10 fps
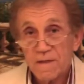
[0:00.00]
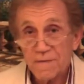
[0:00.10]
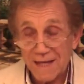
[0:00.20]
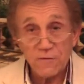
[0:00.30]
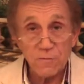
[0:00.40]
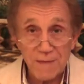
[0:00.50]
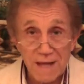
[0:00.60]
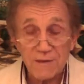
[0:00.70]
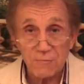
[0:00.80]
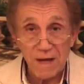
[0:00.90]
That's from
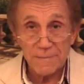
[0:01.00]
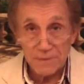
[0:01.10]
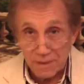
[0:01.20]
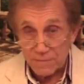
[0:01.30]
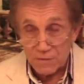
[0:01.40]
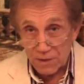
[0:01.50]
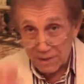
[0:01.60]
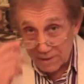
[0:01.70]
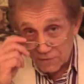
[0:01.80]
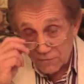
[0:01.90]
Dr. Robert Young, been
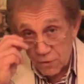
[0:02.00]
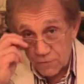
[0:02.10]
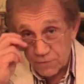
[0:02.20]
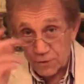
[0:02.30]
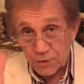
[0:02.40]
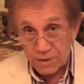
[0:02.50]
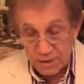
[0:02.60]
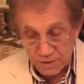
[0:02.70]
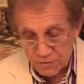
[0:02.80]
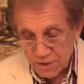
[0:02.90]
studying this for over 30
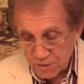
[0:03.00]
years,